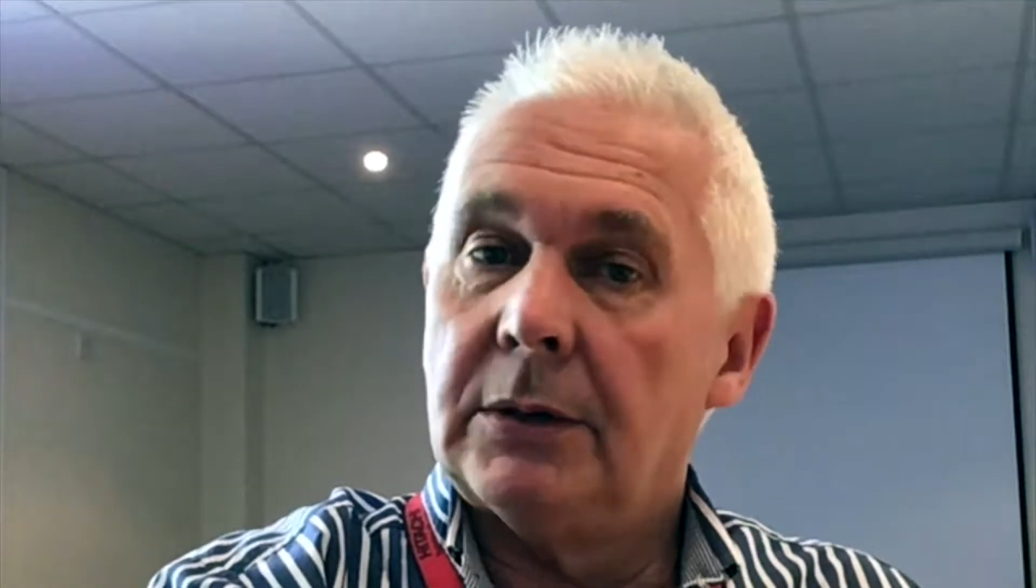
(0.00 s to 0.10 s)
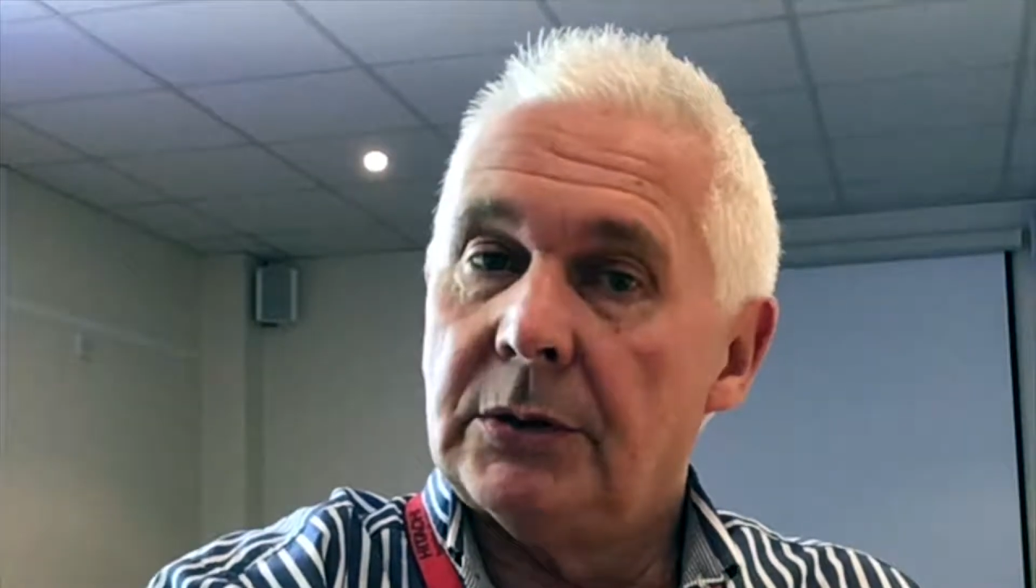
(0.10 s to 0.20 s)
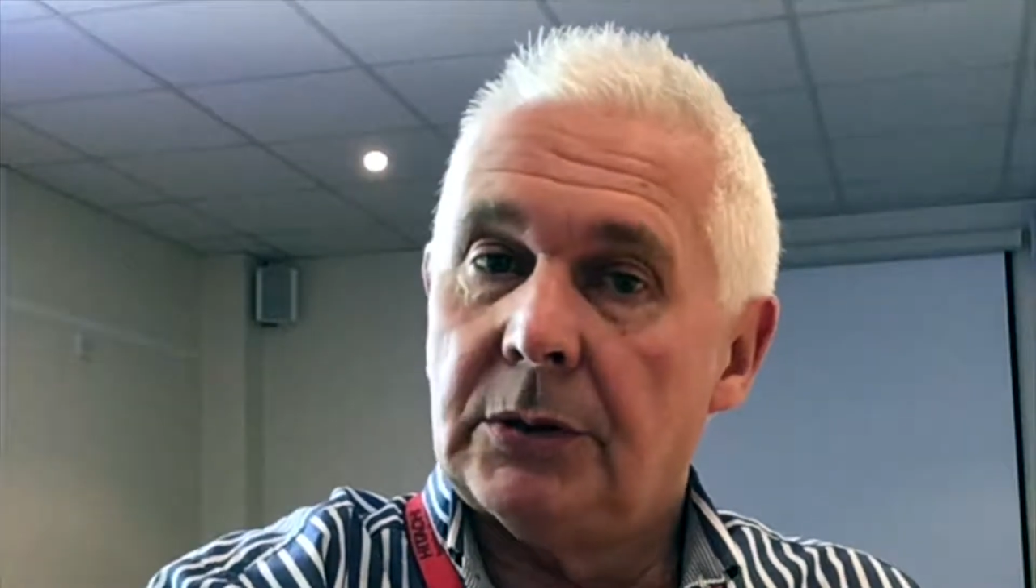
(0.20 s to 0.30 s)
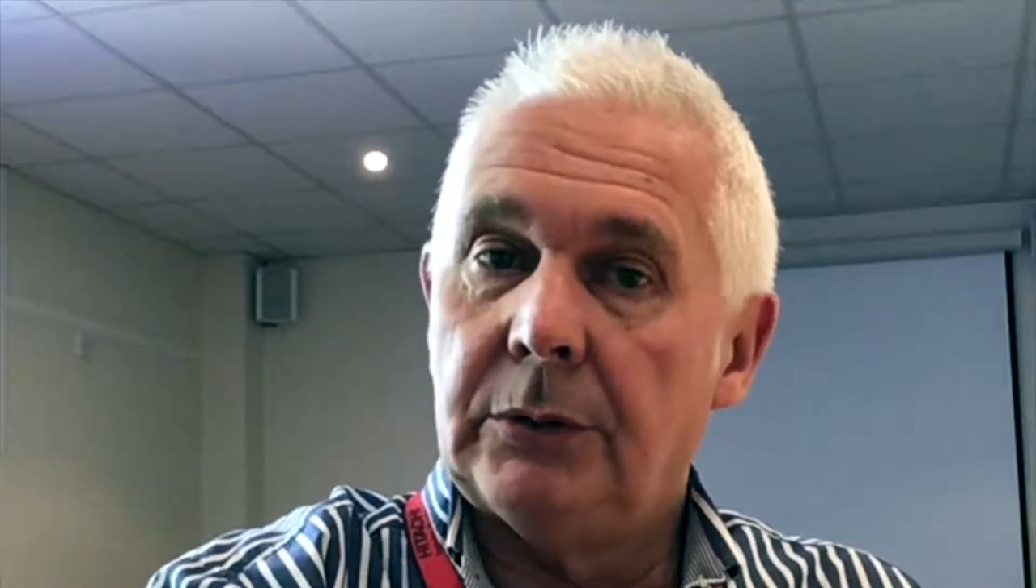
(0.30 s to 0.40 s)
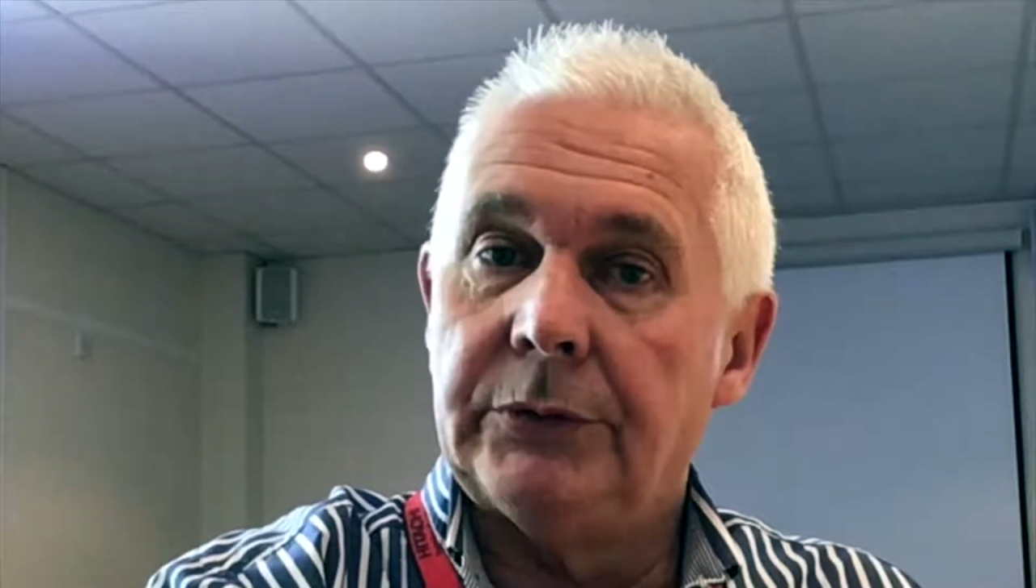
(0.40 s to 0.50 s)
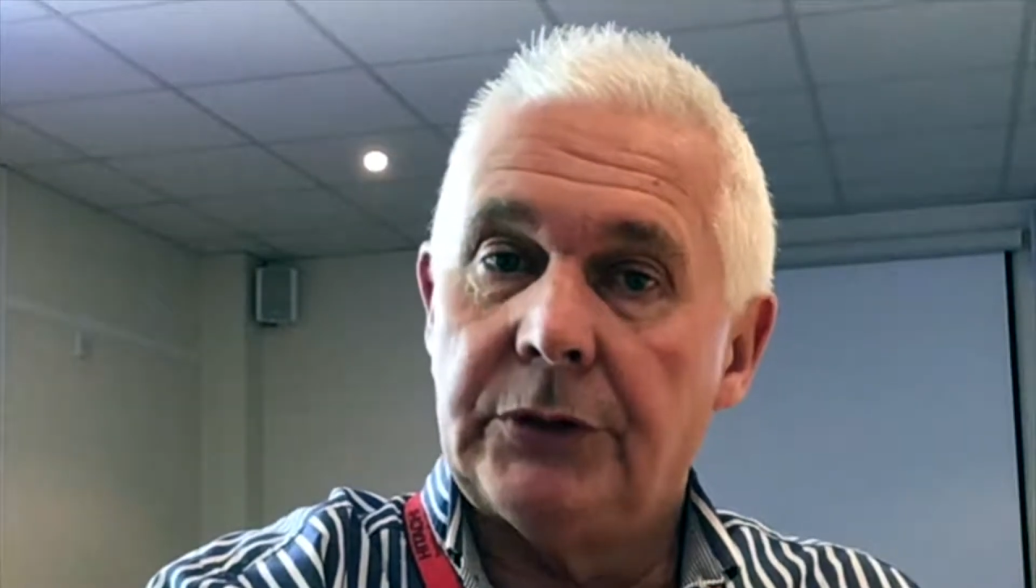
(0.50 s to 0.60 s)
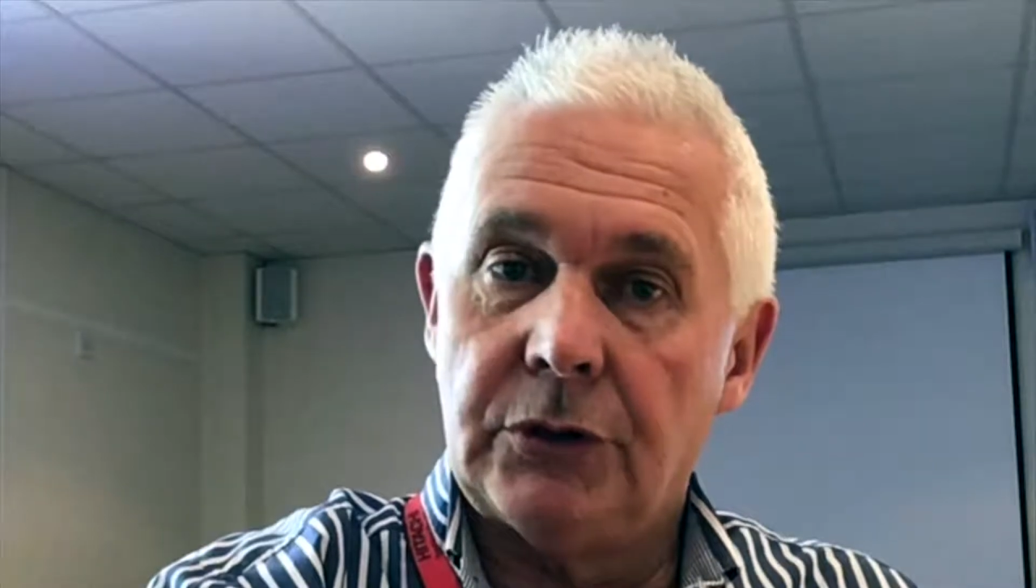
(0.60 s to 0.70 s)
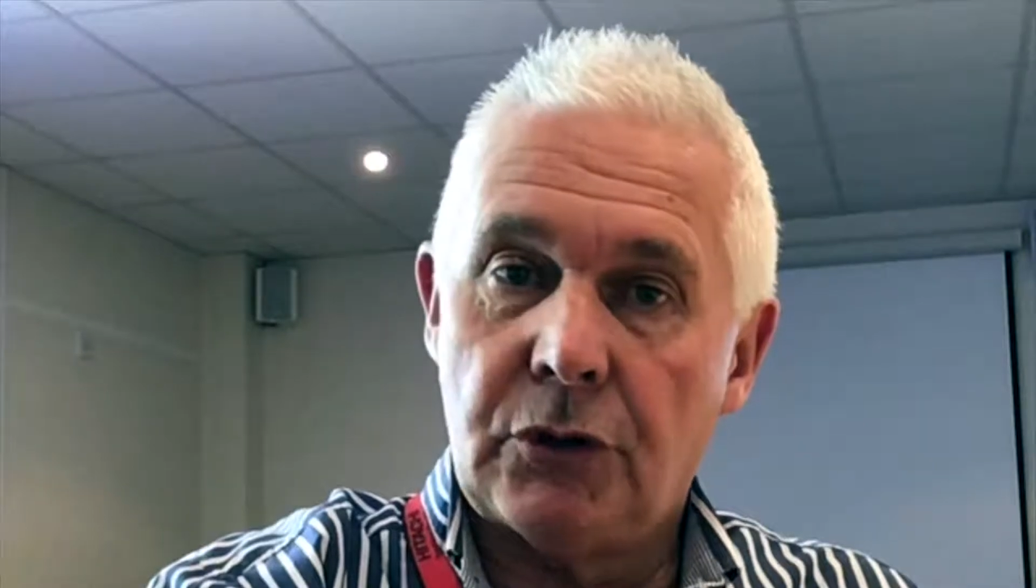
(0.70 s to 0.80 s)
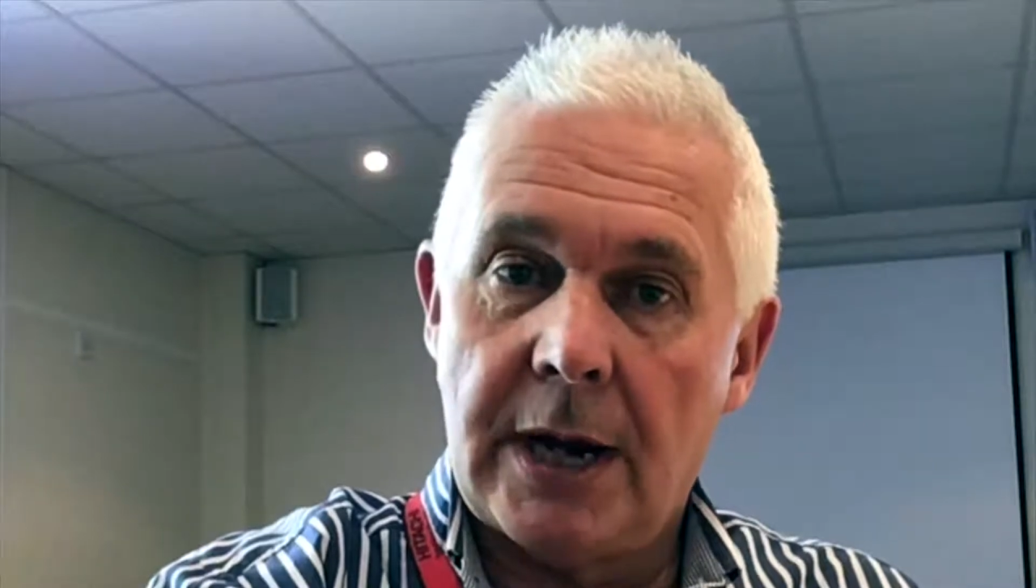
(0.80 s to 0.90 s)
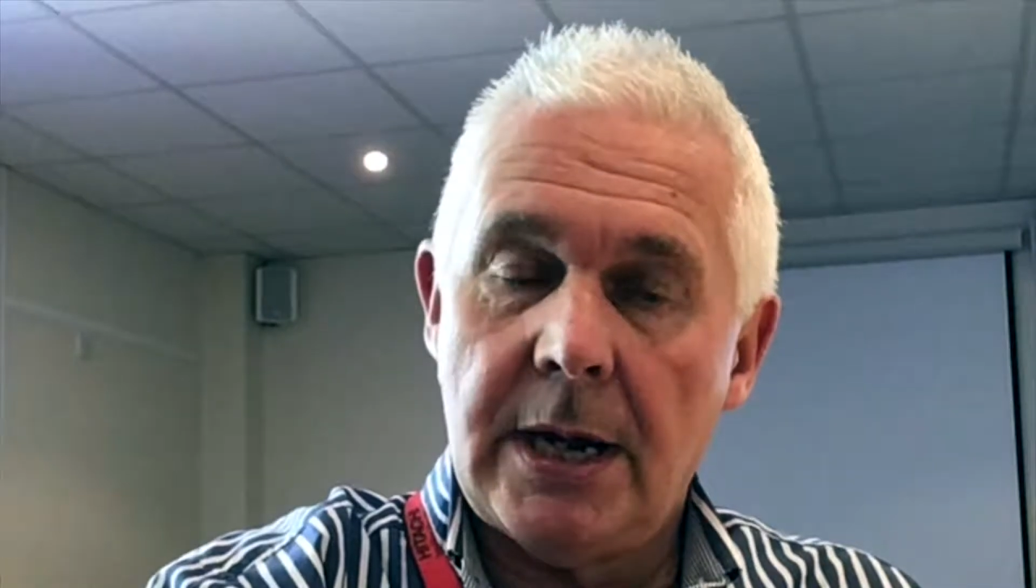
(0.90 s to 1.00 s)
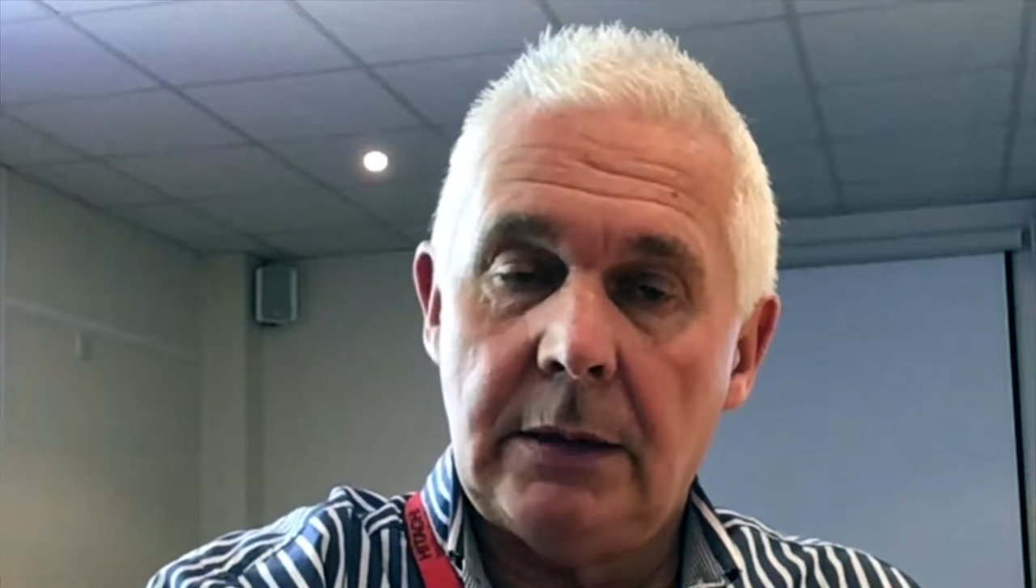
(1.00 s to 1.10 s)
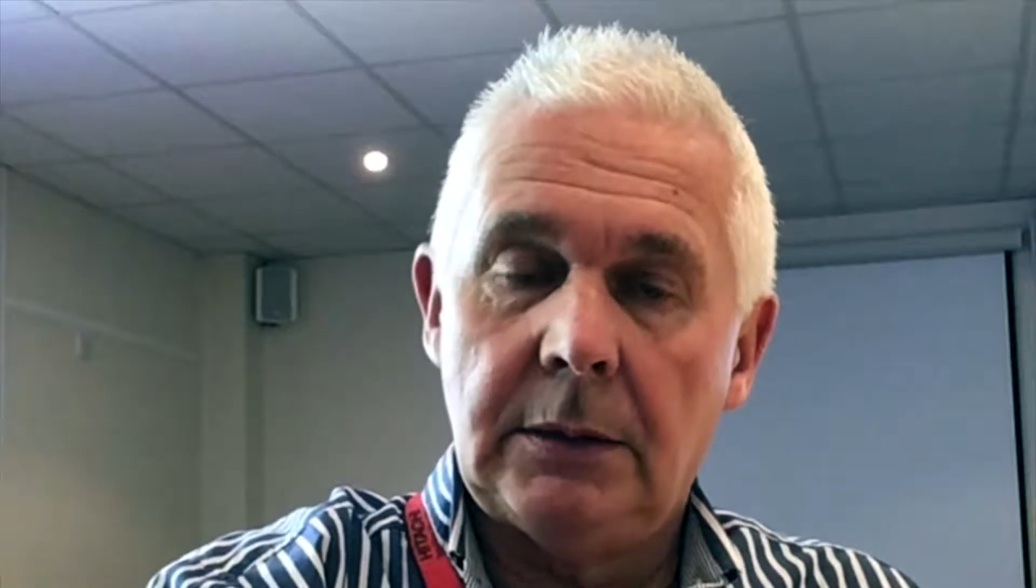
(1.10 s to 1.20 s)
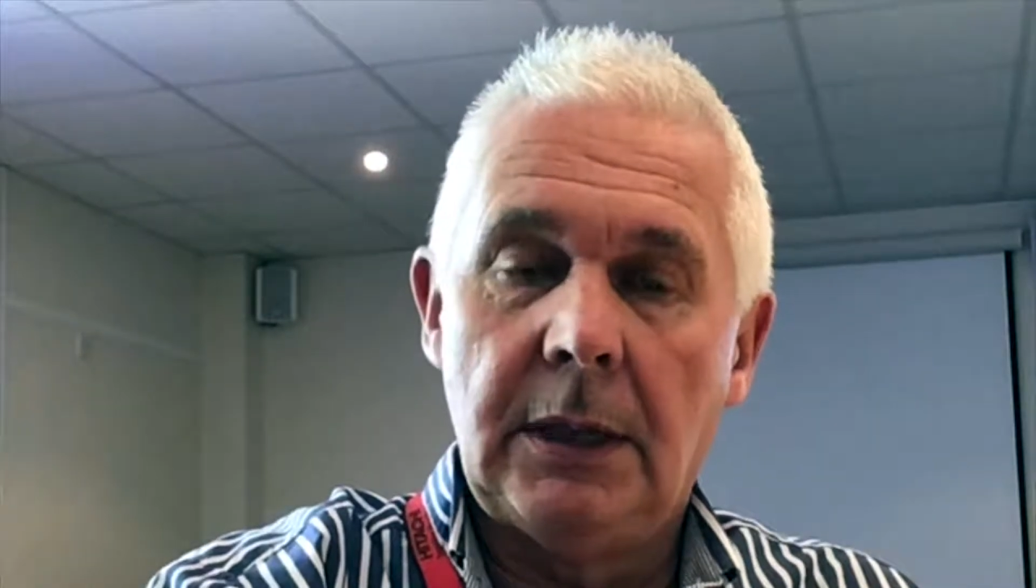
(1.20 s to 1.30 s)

consultant and trainer